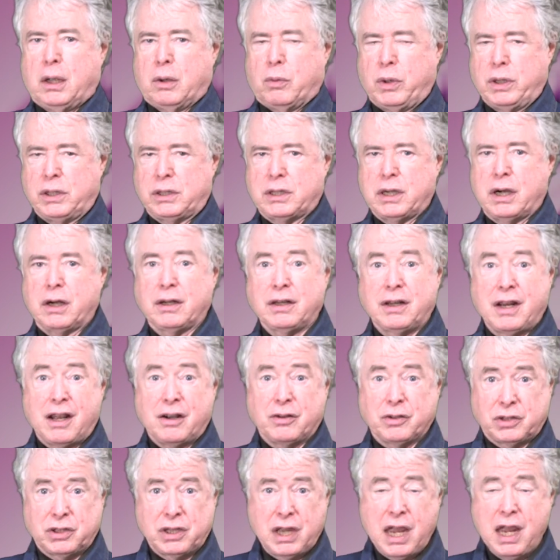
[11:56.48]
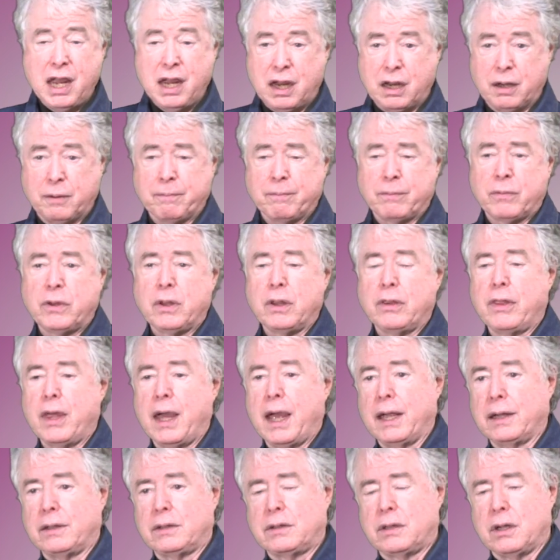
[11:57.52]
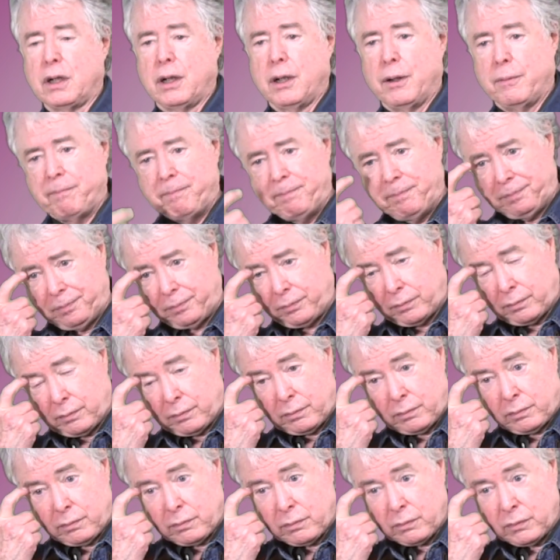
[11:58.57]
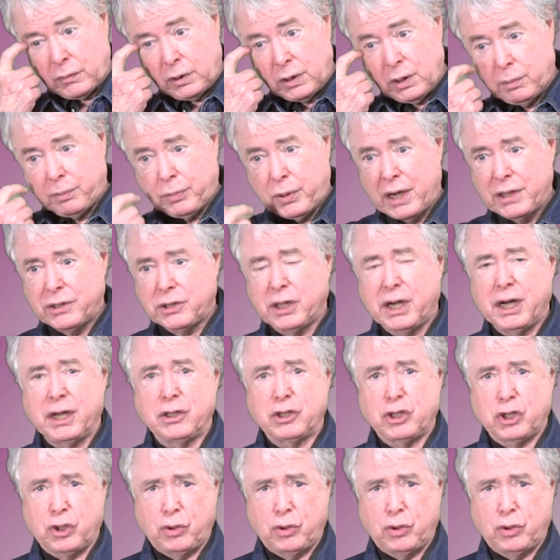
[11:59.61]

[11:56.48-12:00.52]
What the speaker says: we started out saying that President